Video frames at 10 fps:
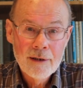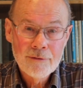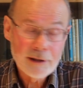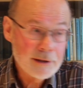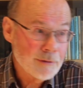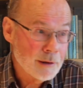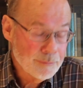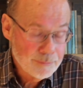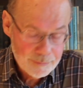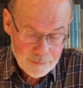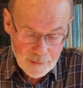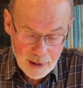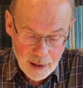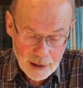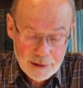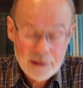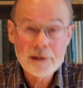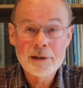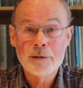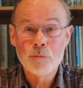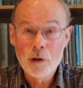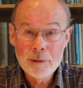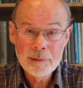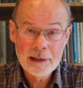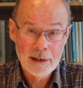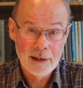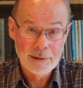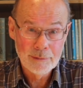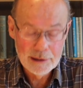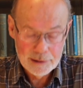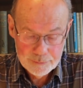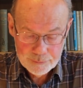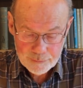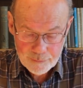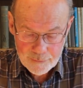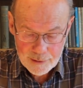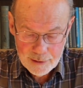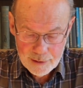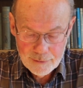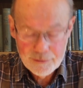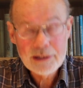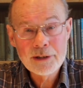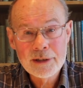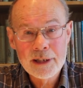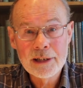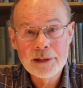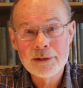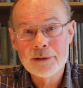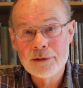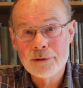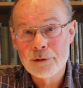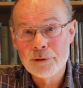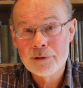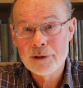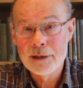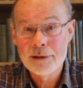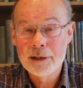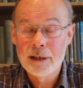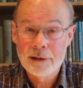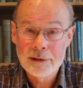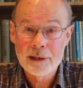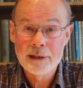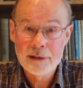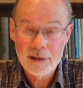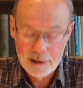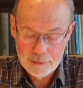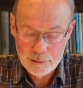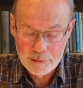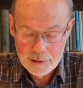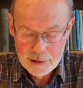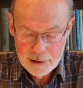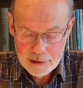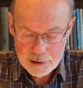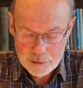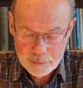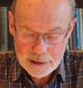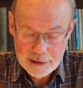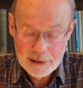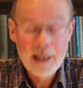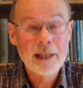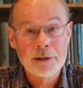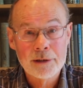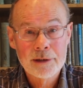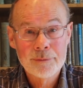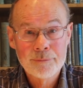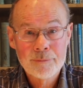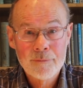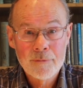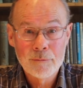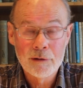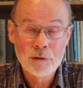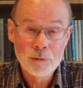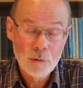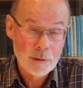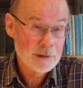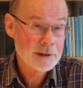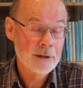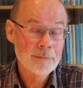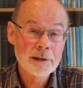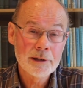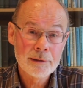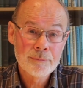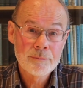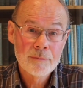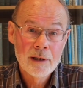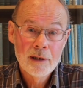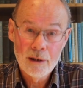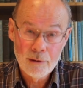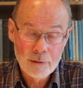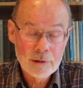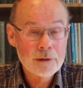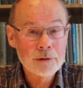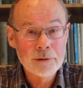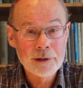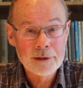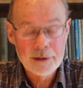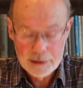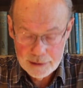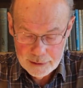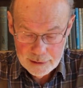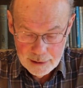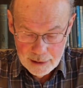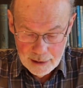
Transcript: First of all, under a warming climate, vegetation growth in the Arctic is liable to be enhanced. We've got warmer summers, a longer growing season,